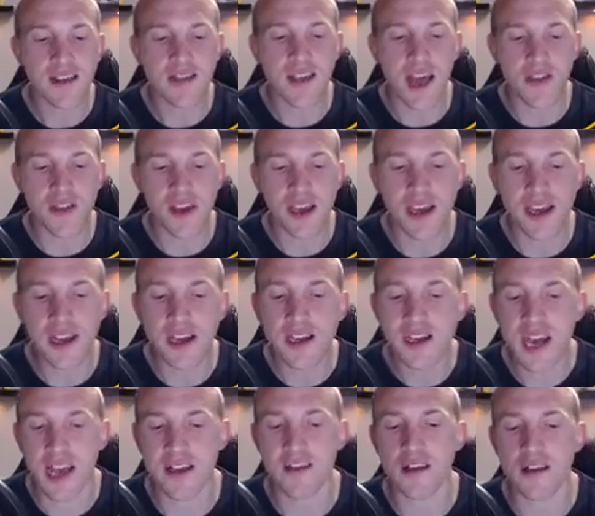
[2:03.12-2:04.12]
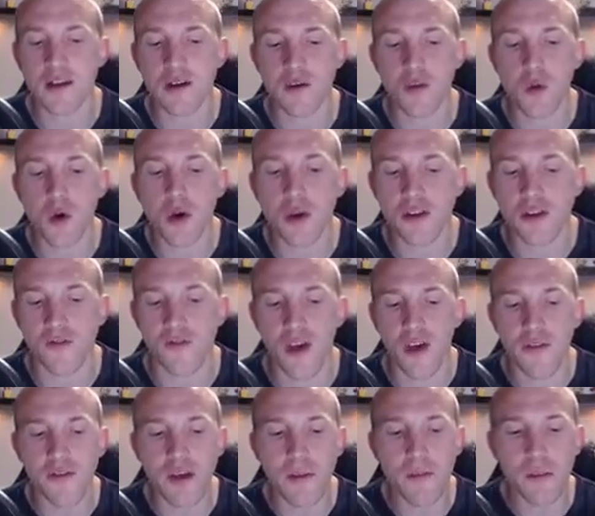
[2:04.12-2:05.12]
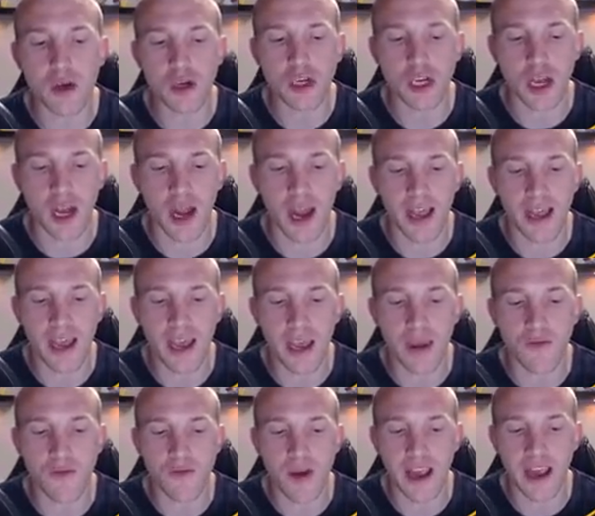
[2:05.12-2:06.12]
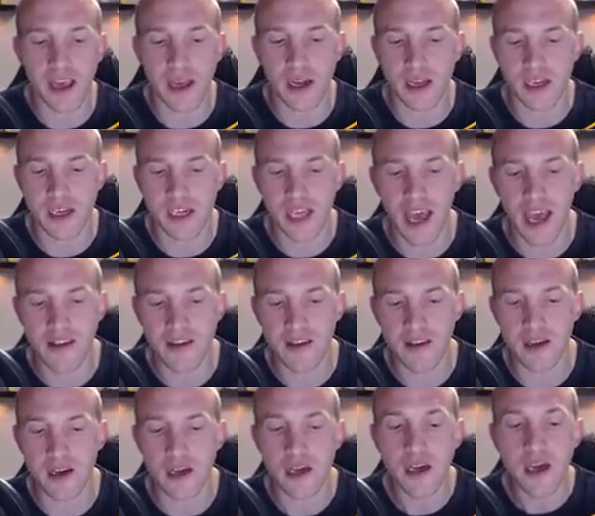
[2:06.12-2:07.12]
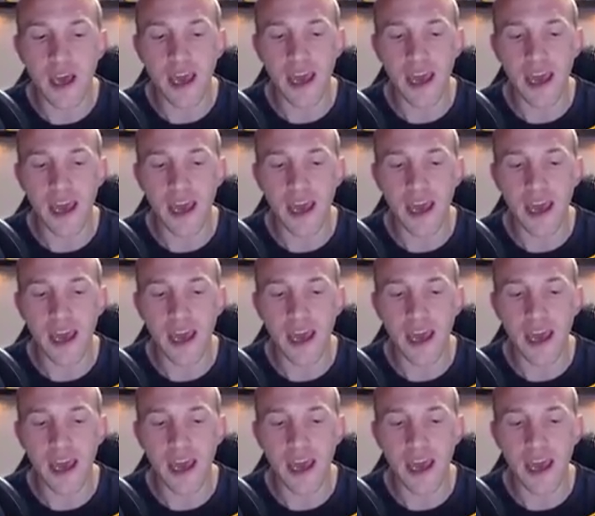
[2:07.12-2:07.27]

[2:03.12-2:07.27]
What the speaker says: is that the Giga Tesla works very much like a regular Tesla.